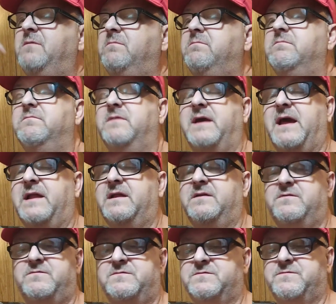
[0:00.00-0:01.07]
he had
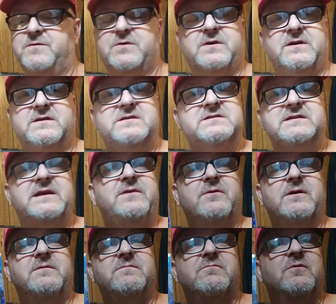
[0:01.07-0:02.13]
it for a
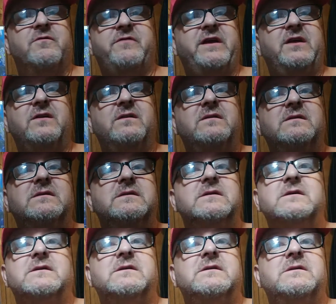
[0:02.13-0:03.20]
secret reveal
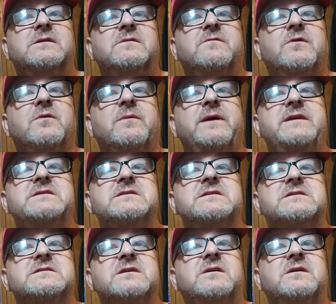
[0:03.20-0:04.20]
for a reason.